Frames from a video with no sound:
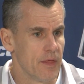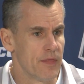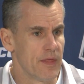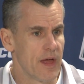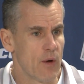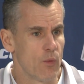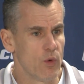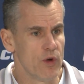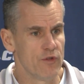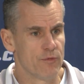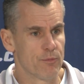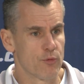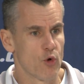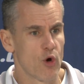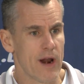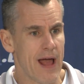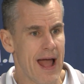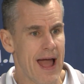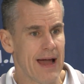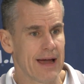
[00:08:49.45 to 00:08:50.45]
that we've
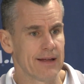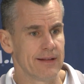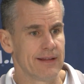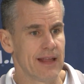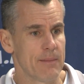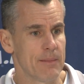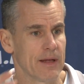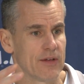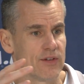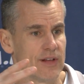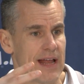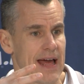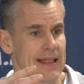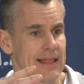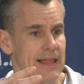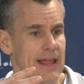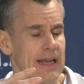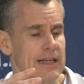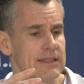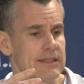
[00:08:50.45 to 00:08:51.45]
brought academics and
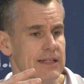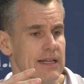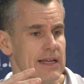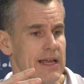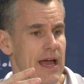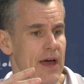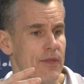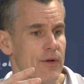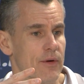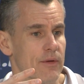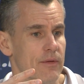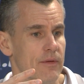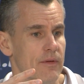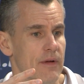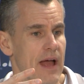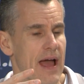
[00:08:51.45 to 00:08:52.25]
athletics together